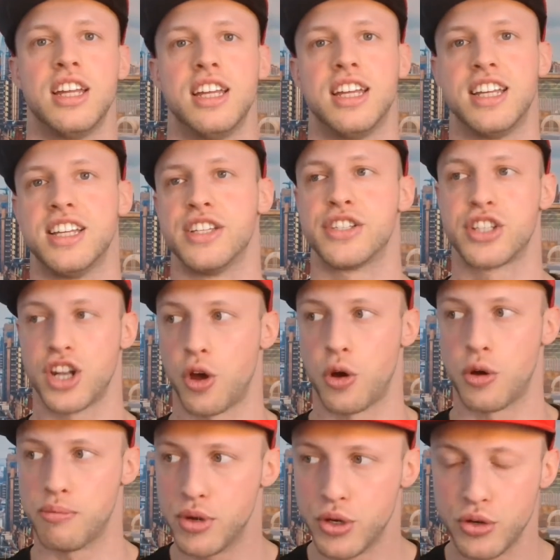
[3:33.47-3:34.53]
is
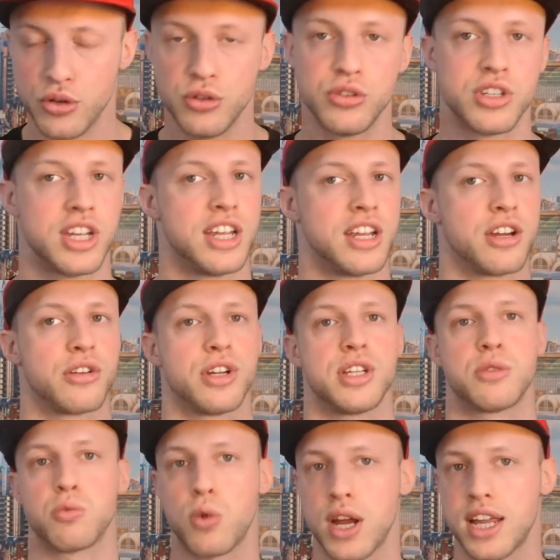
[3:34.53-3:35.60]
lower mood, increased
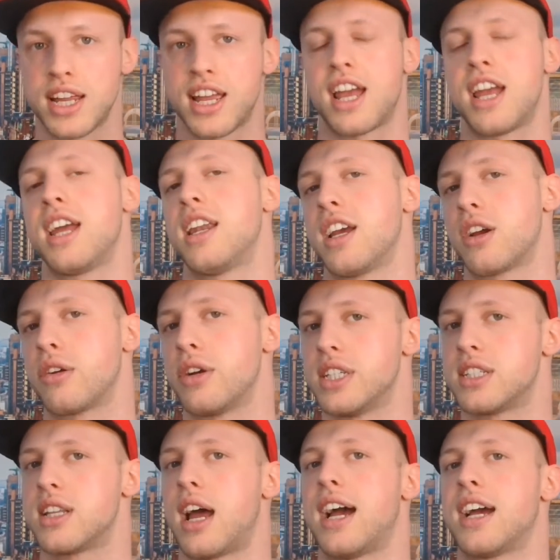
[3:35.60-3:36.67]
weight gain,
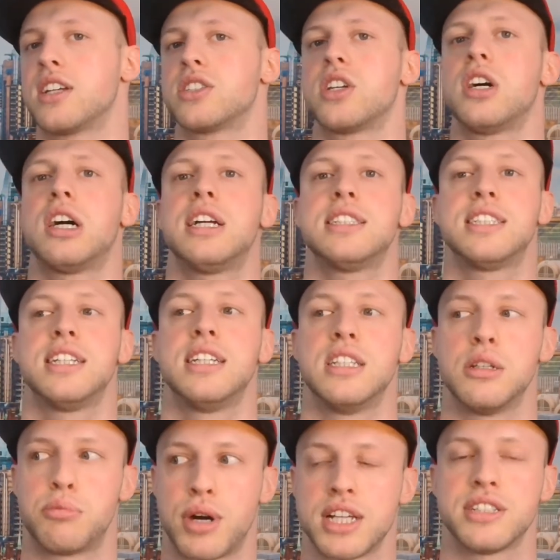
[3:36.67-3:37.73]
increased anxiety and
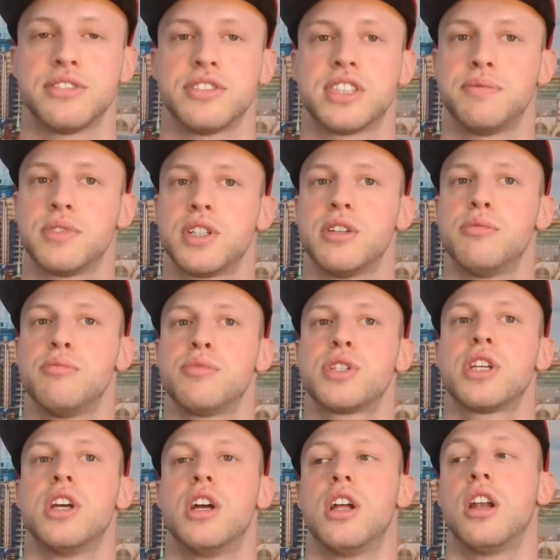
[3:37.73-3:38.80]
depressive symptoms.
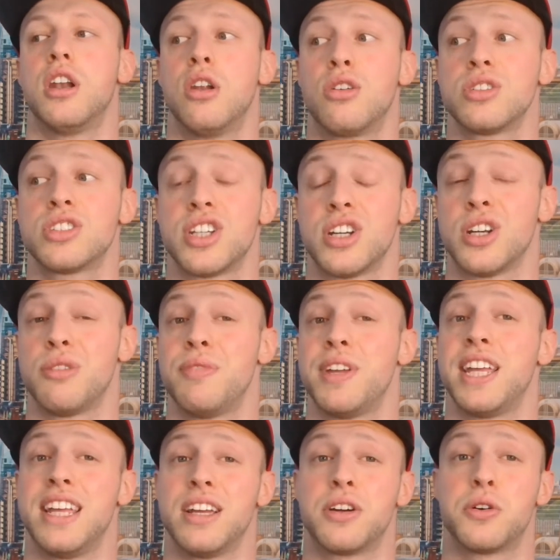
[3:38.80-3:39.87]
Long term
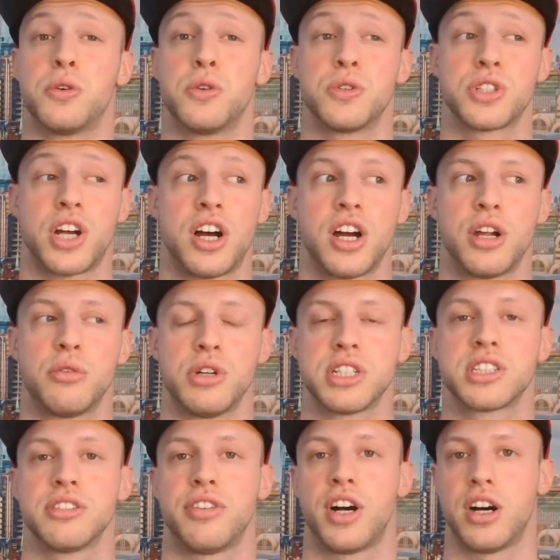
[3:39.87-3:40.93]
equals higher
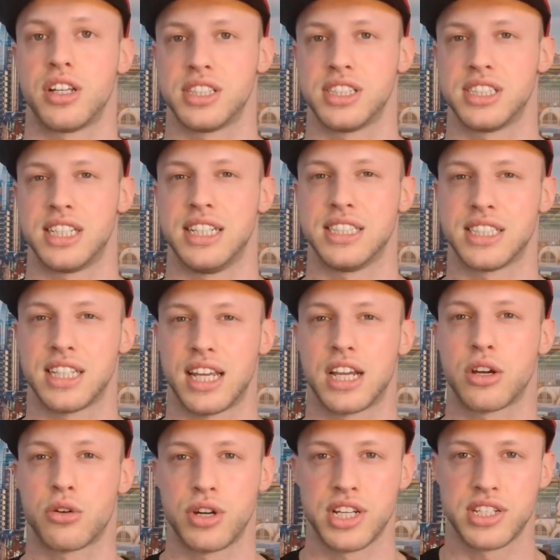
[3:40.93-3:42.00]
risk of heart disease,
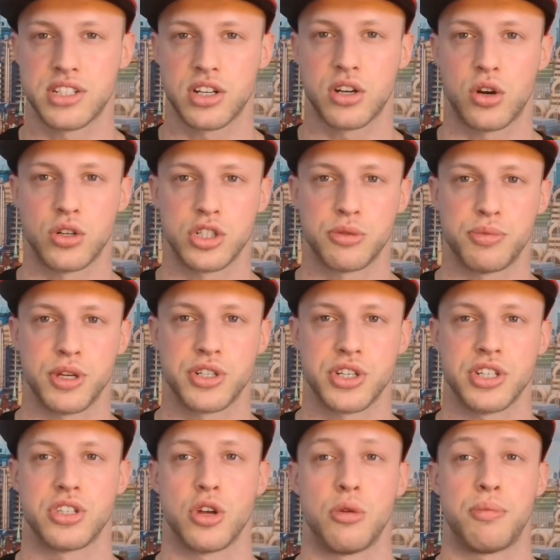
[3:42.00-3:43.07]
increased
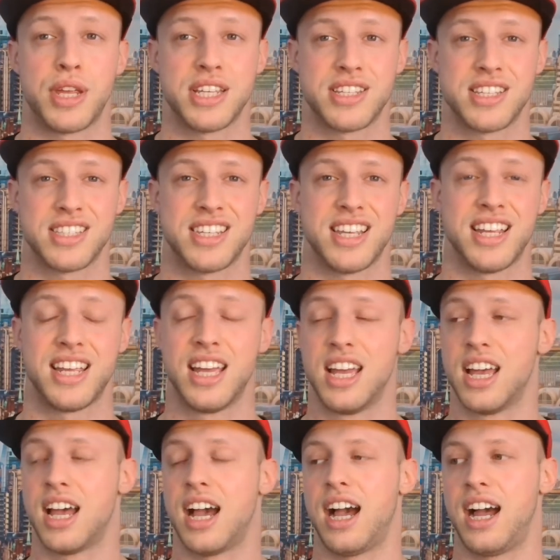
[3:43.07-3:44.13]
contribution to obesity,
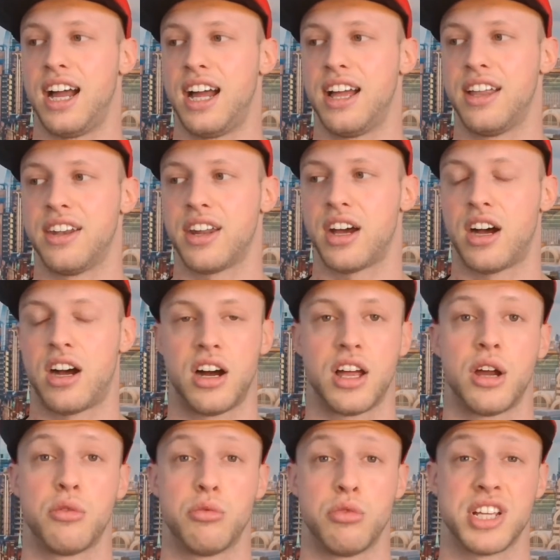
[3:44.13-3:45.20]
and
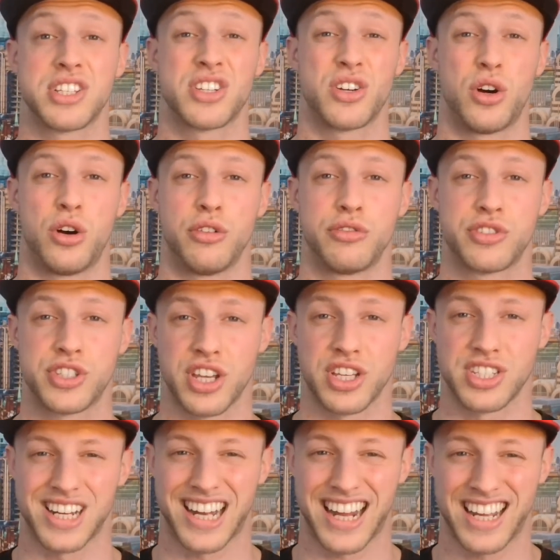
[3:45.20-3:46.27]
higher risk of
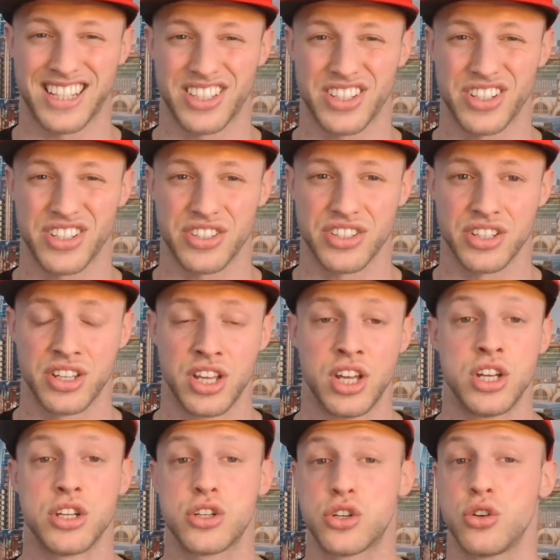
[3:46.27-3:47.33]
certain cancers.
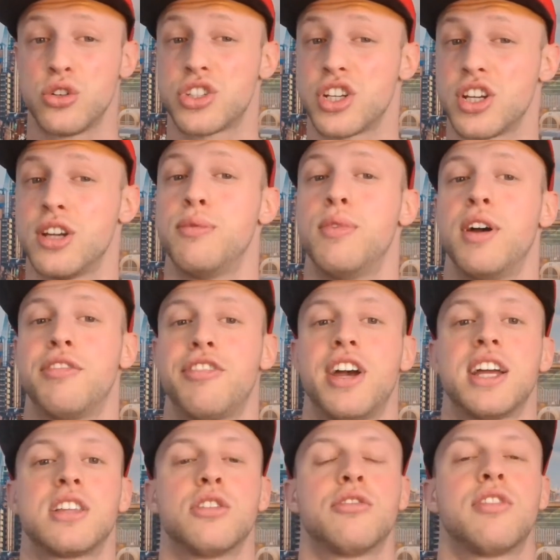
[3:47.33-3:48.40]
Short term
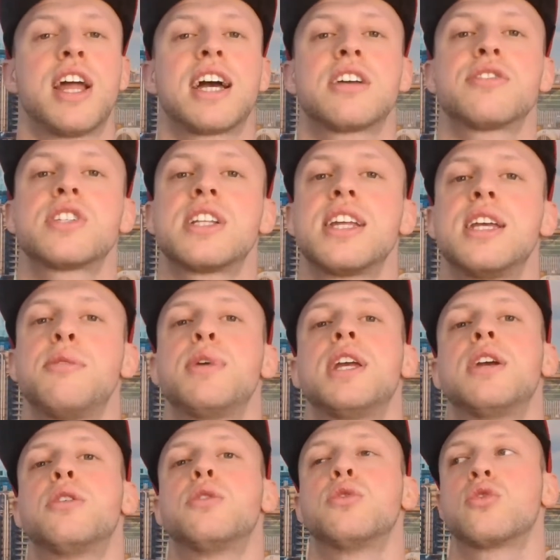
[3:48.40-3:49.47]
effect of lack of sleep
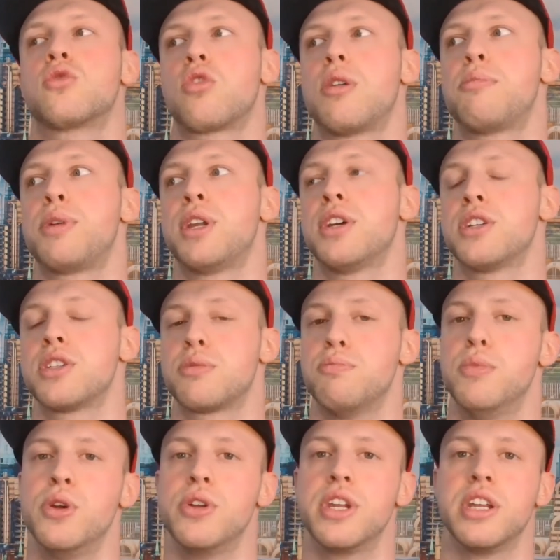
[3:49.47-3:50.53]
equals grumpiness,
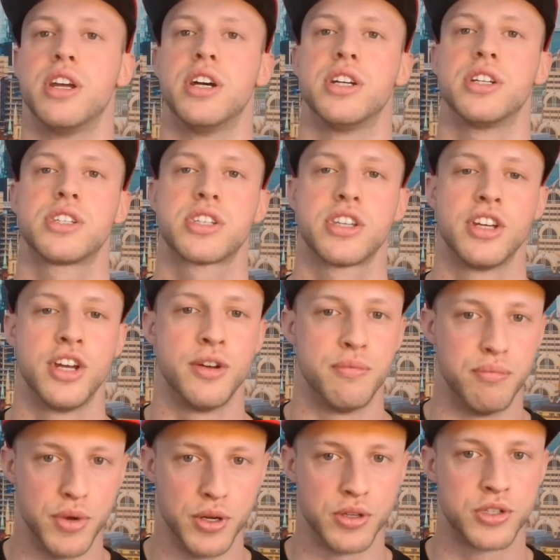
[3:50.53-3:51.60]
moodiness,
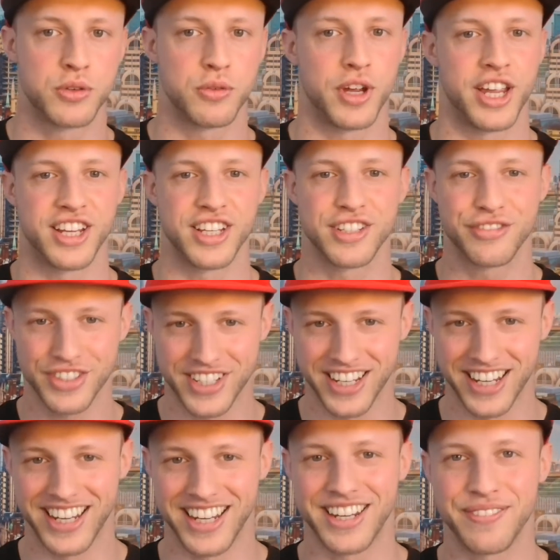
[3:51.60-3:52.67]
mood swings,
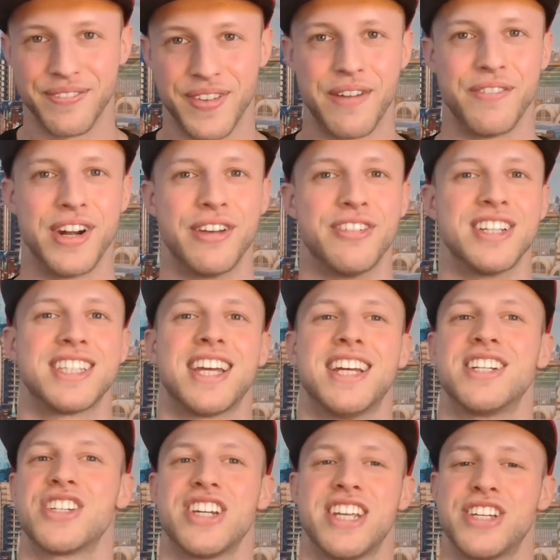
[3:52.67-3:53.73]
fatigue, memory
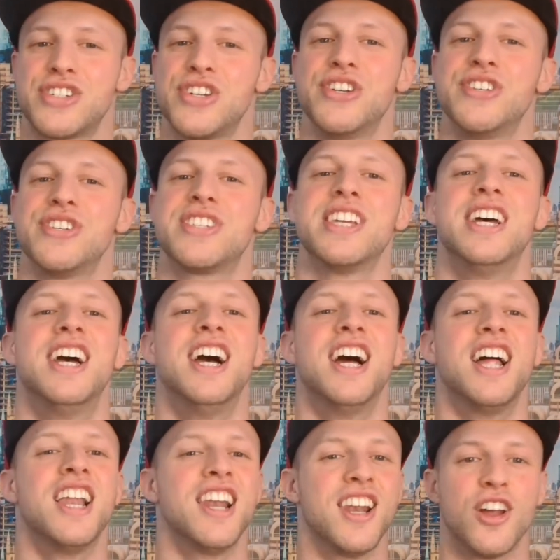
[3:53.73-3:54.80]
retention issues.
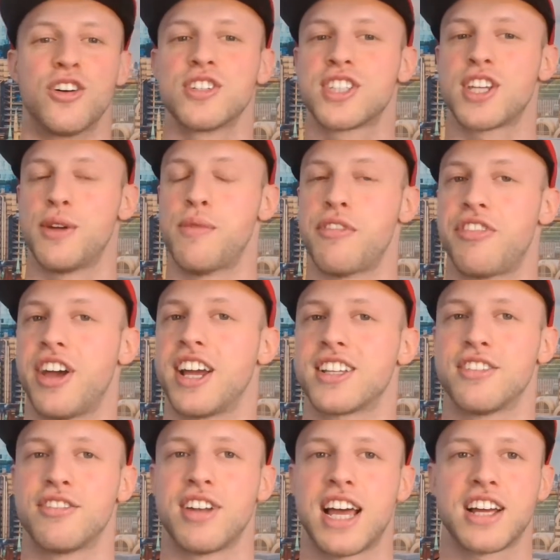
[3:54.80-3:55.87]
Long term effect
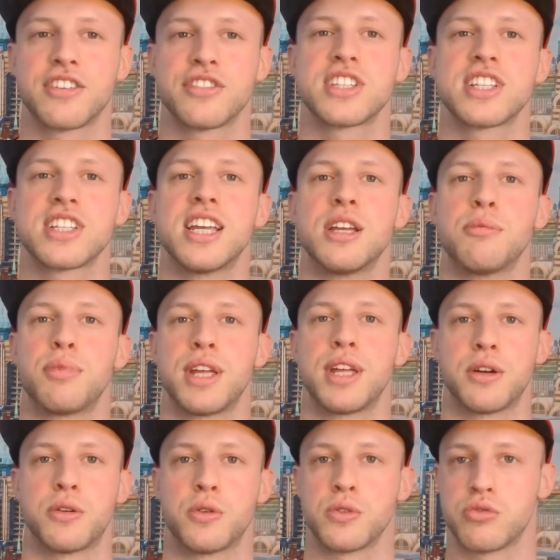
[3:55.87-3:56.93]
of lack of sleep
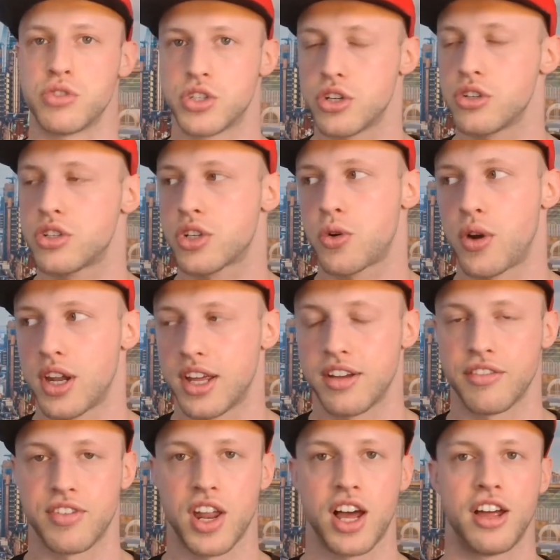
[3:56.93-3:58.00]
equals reduced quality
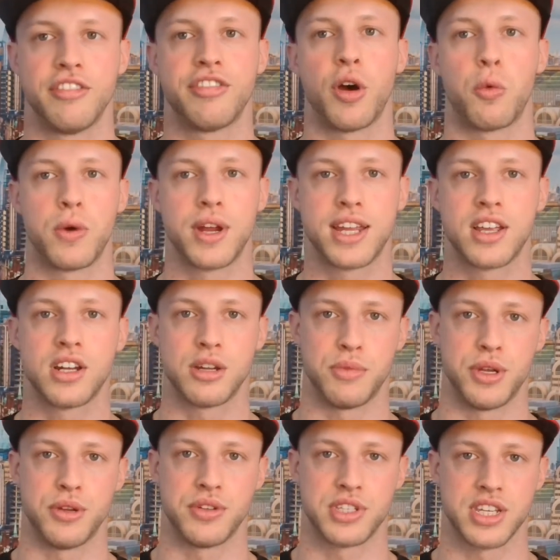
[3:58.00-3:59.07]
of life, a weakened
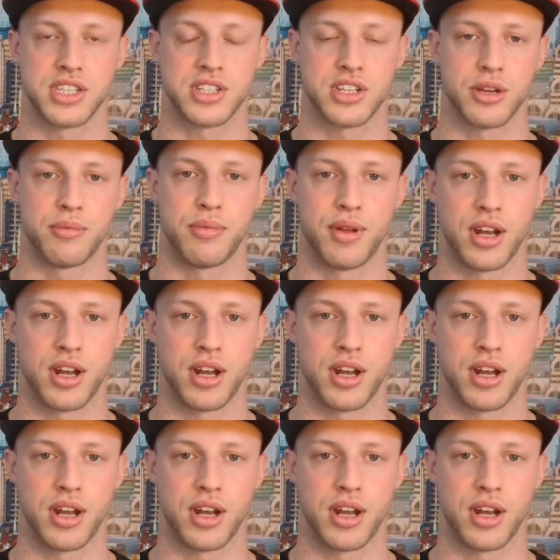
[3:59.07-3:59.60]
immune system,